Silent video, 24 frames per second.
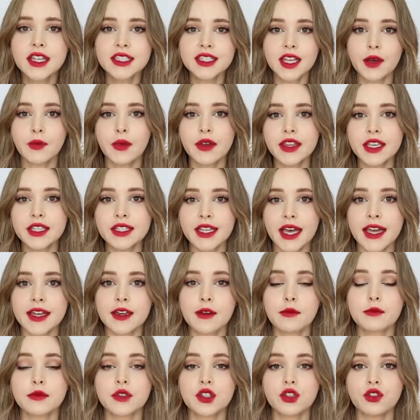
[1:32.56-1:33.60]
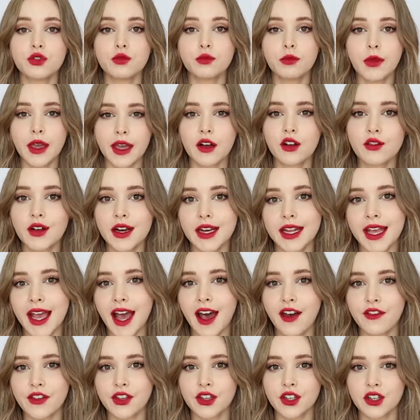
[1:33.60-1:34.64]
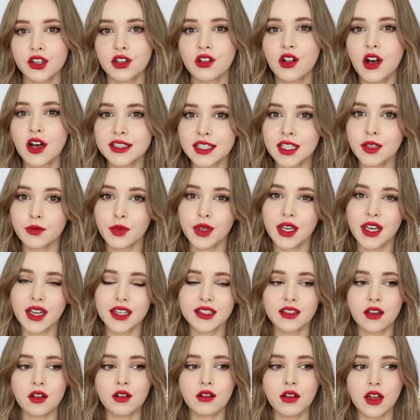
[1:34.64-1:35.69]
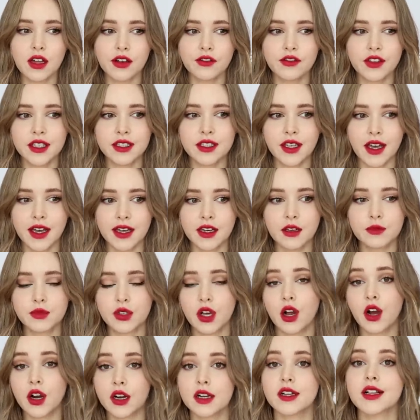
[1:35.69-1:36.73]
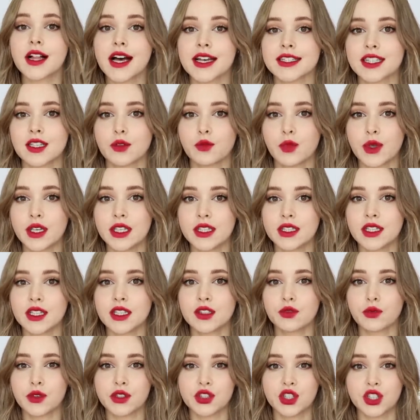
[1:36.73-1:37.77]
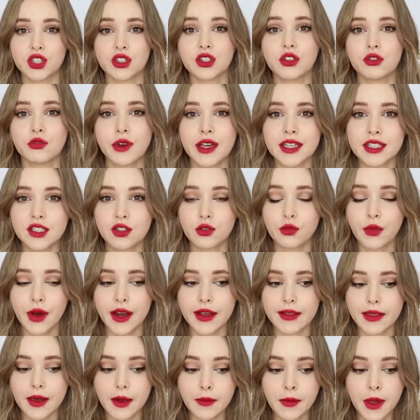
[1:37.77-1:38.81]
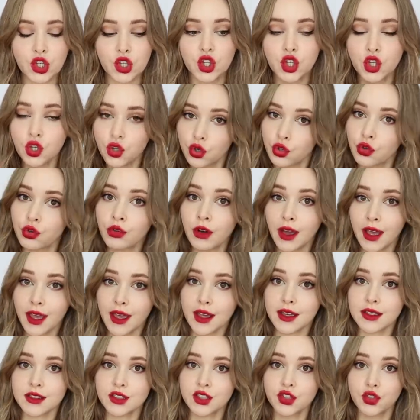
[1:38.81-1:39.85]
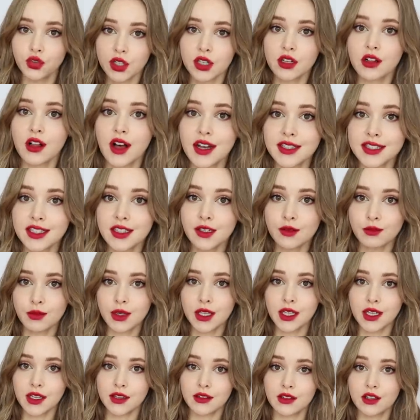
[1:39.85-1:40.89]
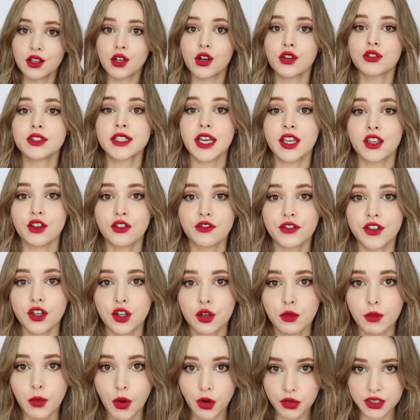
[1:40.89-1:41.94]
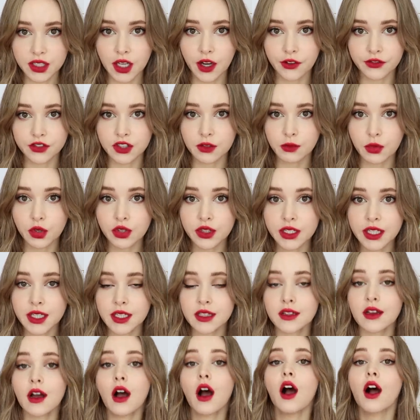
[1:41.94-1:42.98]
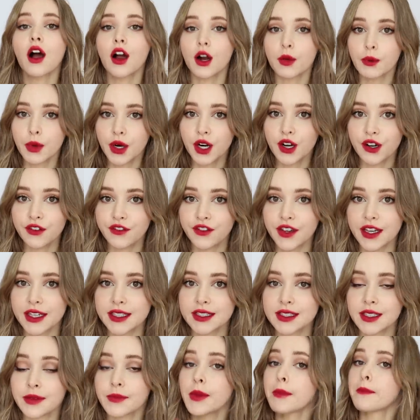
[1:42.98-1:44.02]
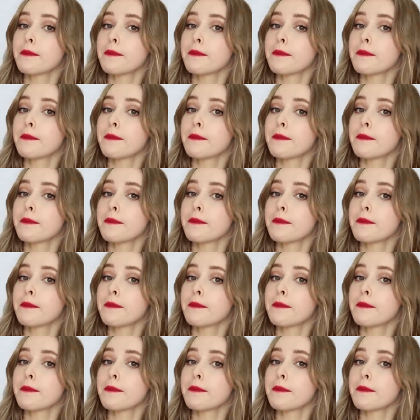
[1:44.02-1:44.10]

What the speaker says: Some of these items you may already have in your closet because a lot of these items are classic pieces with just new ways to wear them. You and your closet, meaning the clothes that you feel most comfortable in, are perfect.